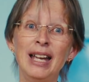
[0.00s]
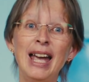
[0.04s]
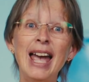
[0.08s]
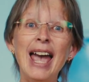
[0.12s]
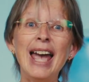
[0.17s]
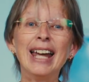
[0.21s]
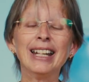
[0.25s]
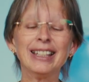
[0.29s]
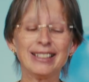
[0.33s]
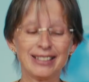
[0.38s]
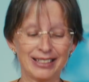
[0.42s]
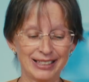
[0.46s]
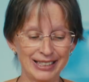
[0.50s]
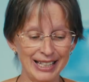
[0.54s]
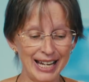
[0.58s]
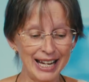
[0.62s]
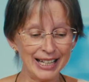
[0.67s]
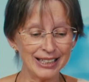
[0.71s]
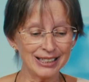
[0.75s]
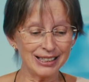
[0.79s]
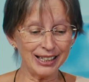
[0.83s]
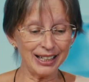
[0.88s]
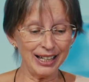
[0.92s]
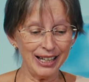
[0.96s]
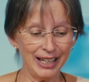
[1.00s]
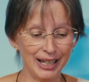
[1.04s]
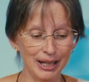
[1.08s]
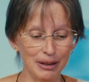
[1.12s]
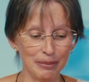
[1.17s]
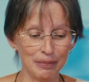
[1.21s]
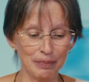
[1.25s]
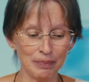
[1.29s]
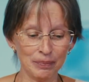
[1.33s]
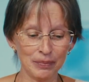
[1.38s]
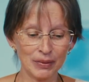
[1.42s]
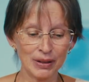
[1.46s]
and said to
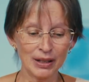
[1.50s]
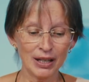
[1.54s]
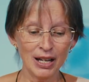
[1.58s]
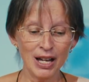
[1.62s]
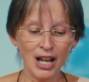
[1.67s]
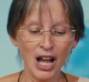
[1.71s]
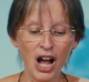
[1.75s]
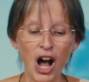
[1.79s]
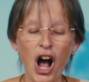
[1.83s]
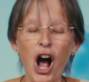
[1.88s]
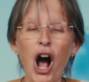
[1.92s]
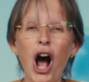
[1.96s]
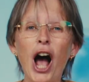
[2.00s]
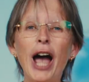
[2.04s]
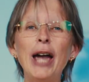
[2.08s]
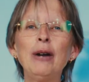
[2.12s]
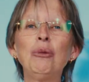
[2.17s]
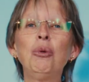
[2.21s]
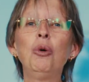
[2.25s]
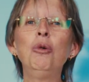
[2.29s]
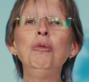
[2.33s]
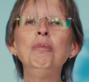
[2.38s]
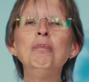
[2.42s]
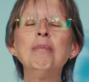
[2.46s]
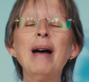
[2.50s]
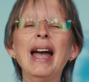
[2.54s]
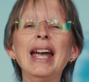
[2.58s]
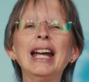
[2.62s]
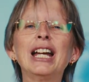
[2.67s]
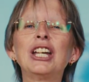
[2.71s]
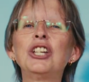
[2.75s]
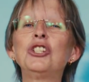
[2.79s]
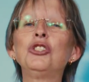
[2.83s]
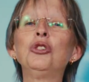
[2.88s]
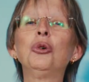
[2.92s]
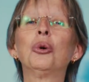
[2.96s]
him, I will
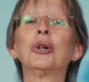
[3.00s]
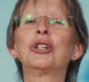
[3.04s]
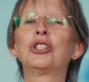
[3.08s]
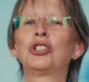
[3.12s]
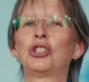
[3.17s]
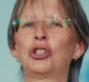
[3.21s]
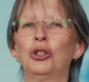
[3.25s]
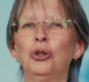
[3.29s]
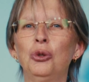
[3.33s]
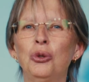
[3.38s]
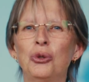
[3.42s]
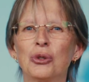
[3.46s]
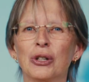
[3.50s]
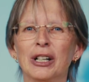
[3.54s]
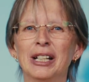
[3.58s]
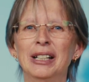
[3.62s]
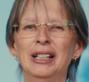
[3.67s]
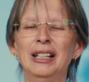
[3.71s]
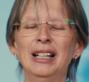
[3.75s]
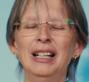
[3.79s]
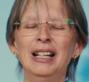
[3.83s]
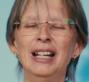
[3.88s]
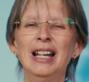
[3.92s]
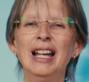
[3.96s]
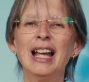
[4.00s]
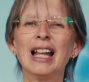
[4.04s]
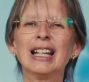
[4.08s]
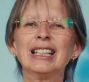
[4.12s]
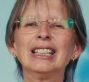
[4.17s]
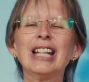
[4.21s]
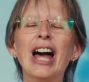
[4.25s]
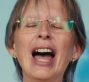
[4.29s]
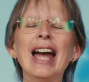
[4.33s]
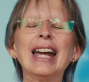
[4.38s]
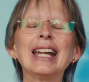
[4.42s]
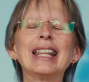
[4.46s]
make your children
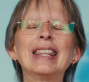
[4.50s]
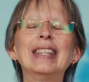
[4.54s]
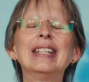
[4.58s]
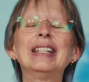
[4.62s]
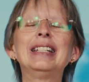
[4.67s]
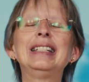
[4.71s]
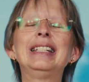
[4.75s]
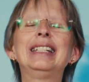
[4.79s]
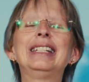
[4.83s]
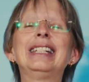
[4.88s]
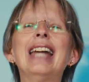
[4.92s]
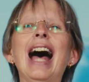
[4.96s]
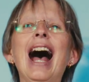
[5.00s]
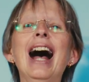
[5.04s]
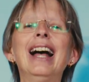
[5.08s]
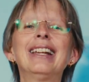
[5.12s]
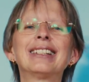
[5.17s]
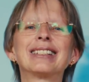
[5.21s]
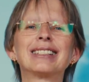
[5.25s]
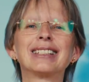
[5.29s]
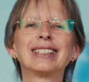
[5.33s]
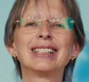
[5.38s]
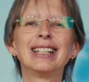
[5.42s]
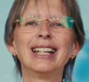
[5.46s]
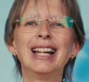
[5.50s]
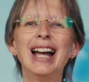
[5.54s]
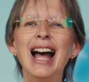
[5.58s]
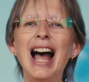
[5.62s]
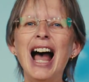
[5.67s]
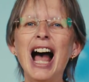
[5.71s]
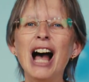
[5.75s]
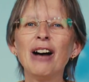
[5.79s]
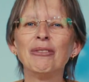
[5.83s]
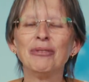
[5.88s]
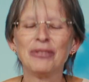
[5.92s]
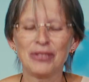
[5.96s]
like the dust
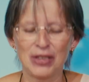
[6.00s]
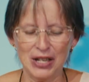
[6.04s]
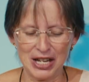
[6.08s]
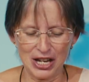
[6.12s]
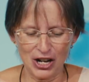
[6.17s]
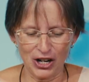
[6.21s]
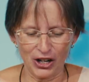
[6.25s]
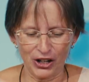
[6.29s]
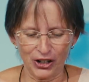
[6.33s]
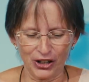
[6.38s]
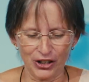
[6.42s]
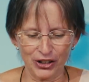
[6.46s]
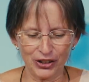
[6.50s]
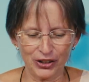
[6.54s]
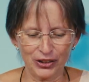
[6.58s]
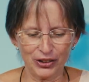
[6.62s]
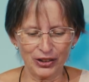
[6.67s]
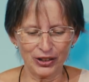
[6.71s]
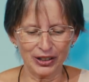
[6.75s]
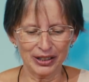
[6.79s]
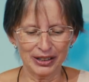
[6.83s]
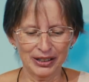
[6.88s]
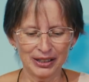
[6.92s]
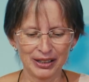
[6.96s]
of the earth.